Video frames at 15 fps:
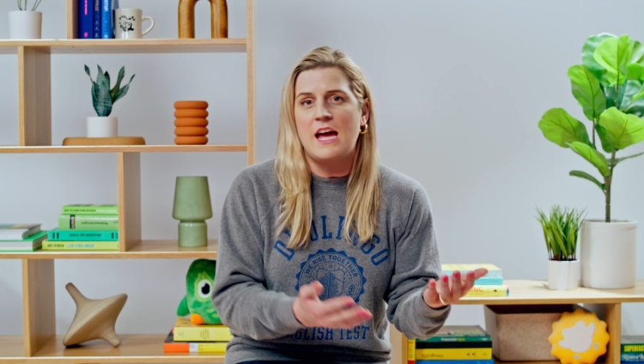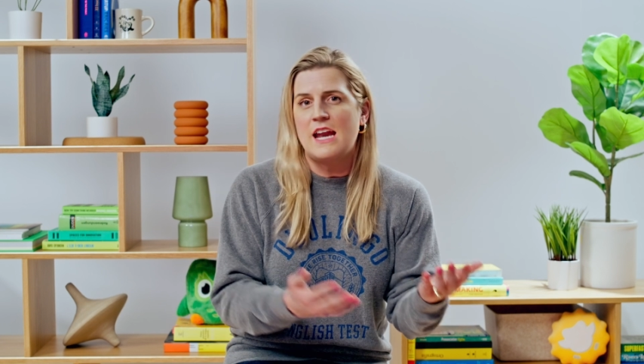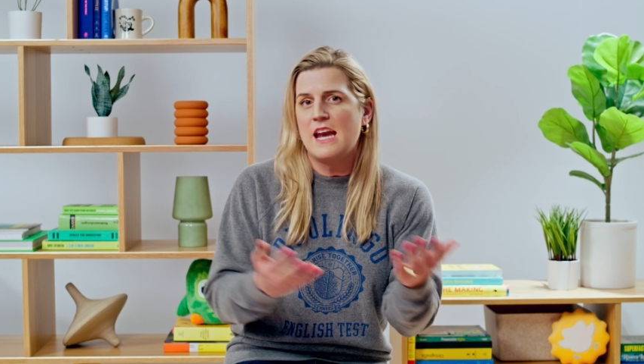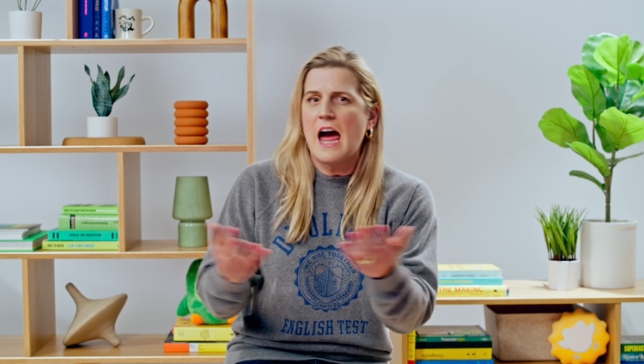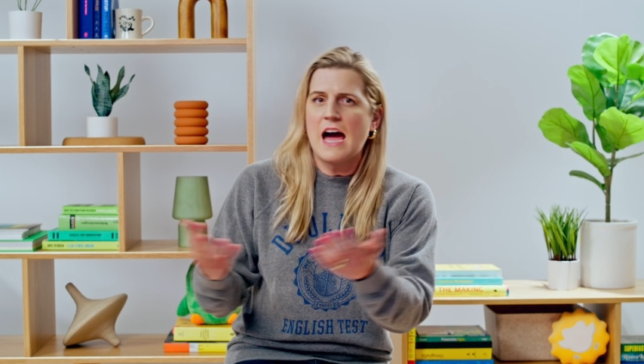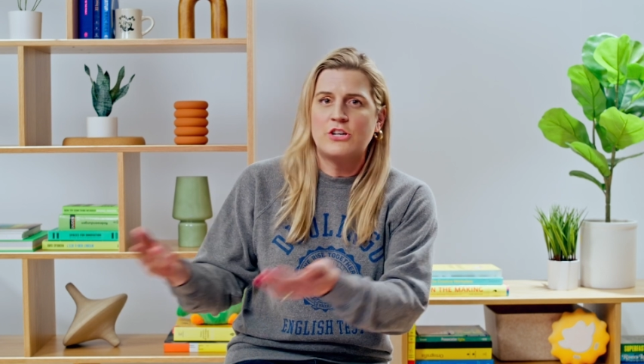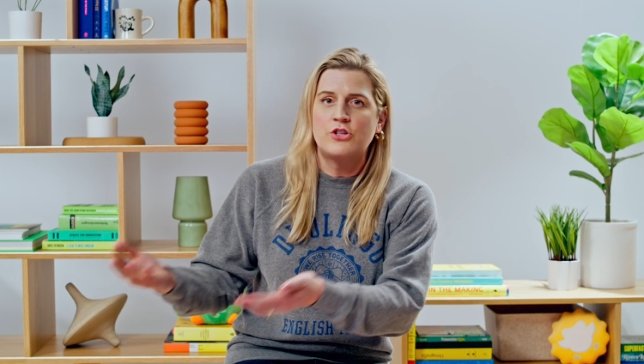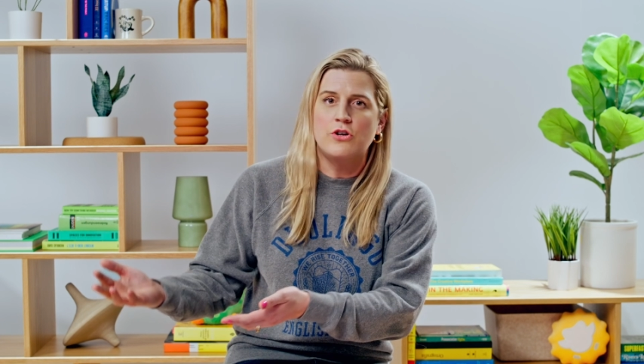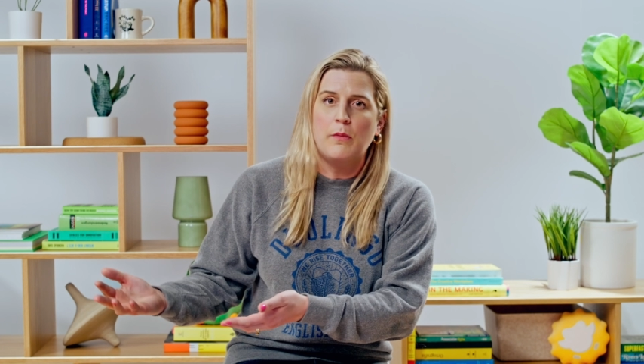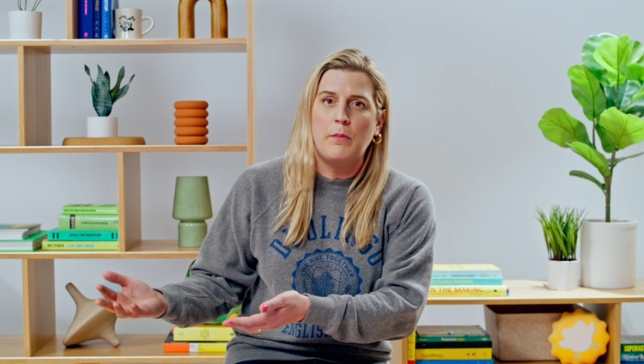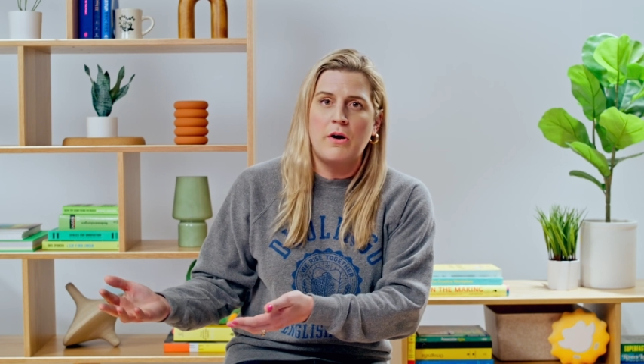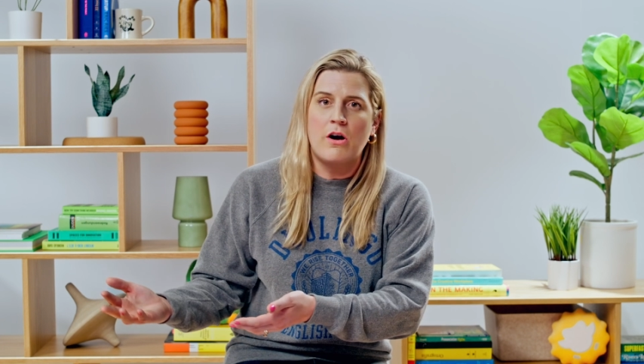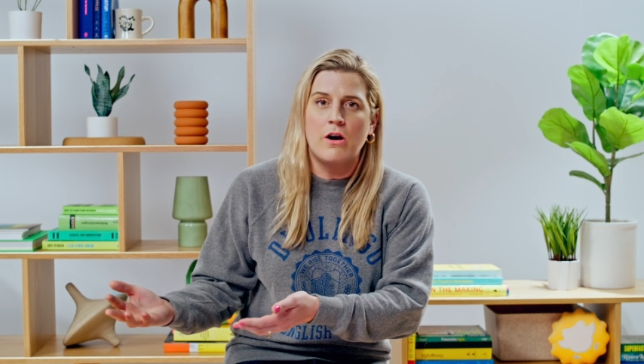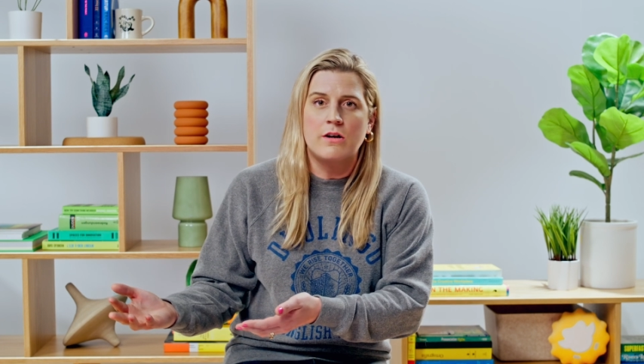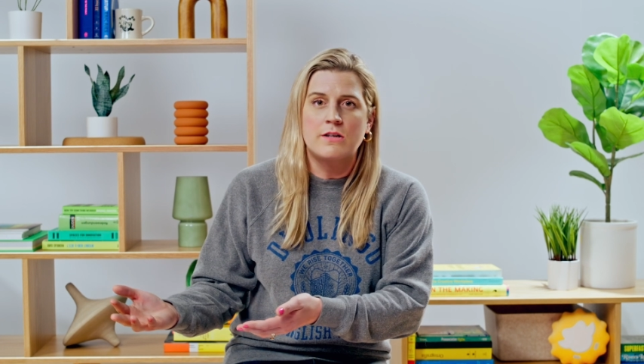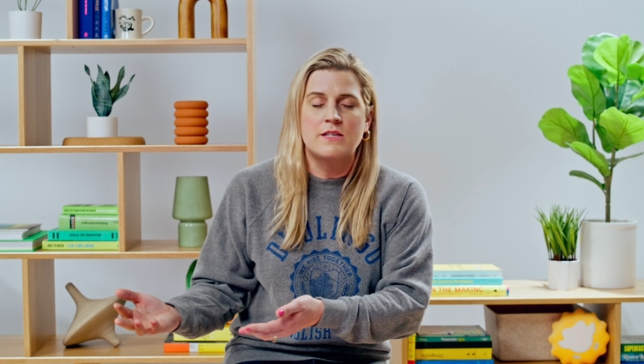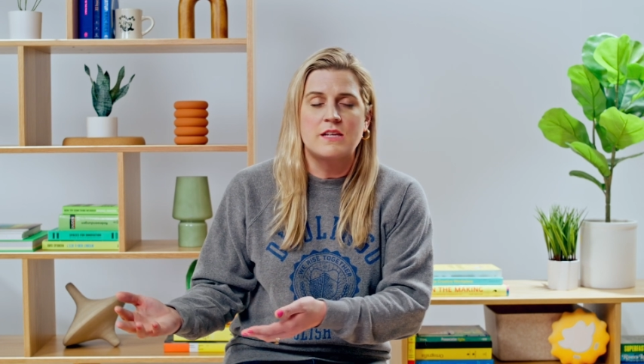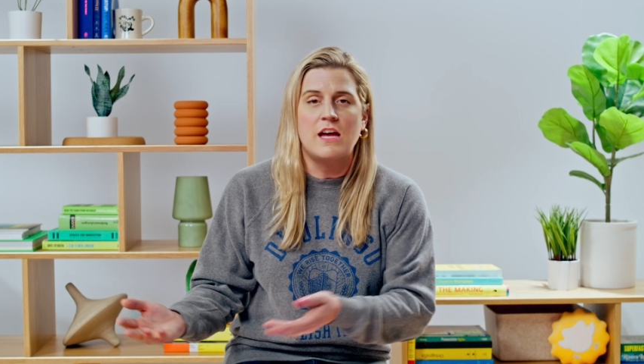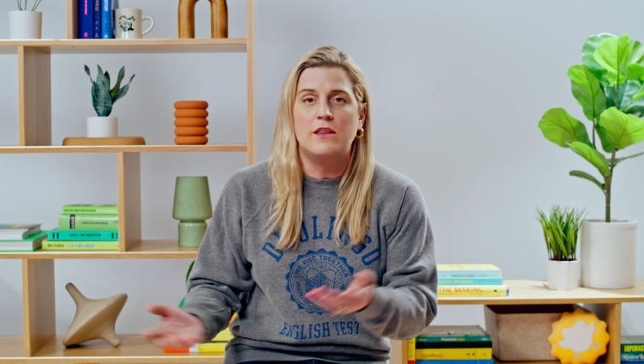and national parks